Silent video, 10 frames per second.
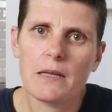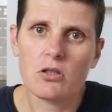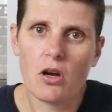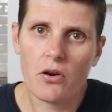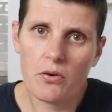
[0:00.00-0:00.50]

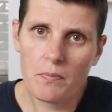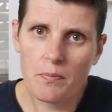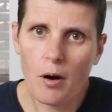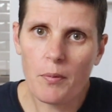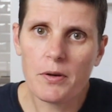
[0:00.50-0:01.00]
So
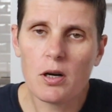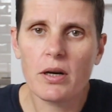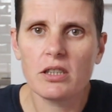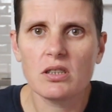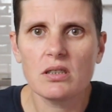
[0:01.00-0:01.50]
pop your
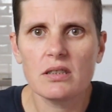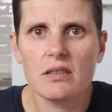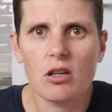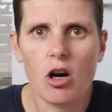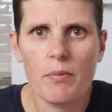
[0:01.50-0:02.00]
questions
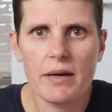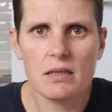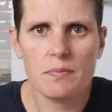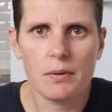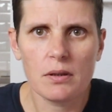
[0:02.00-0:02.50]
in the
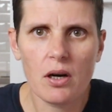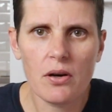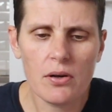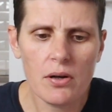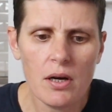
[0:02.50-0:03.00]
comments
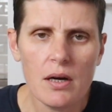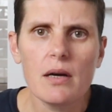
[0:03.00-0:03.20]
below.